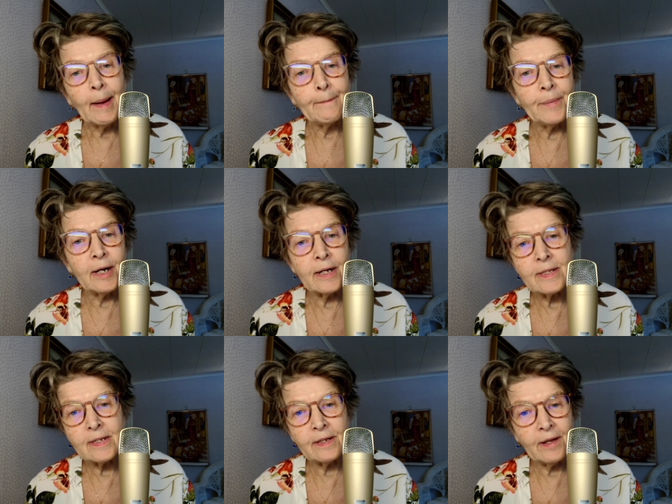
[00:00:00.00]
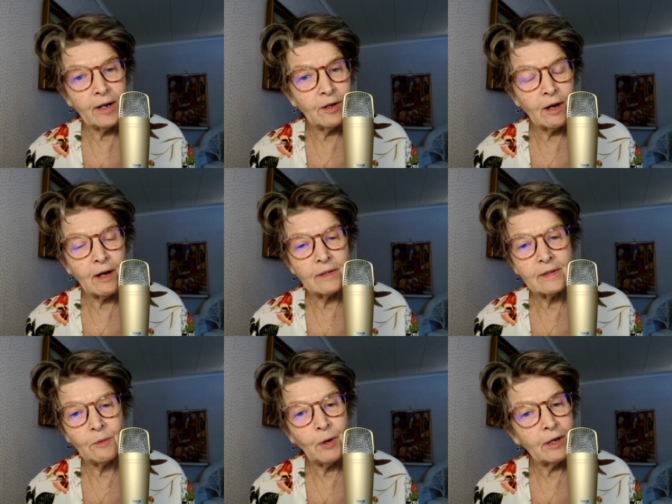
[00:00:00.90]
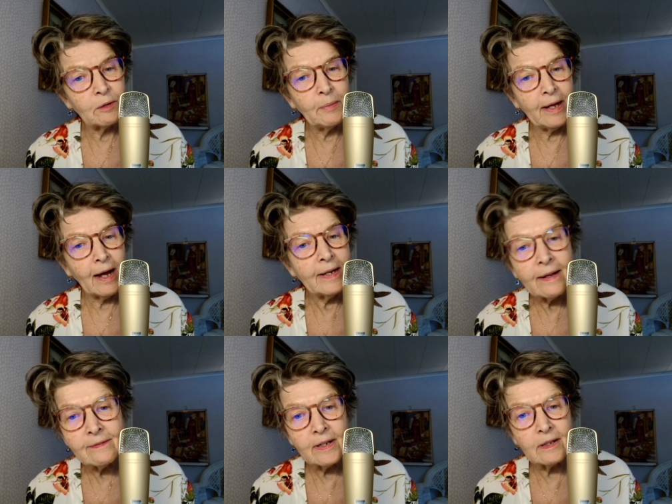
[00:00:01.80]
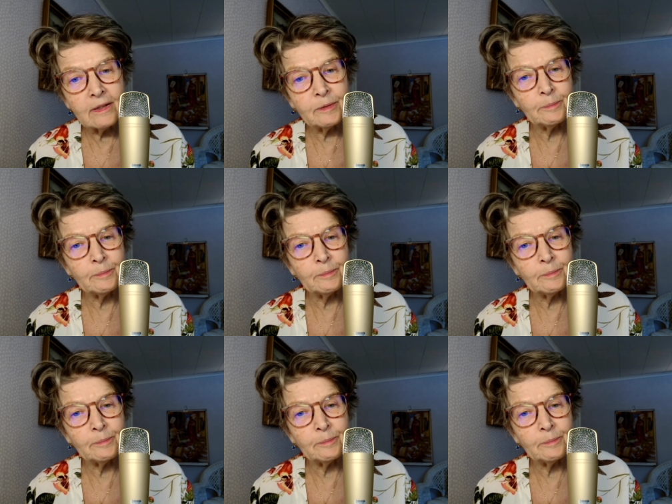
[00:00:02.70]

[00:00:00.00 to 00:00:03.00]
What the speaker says: but will not be identical,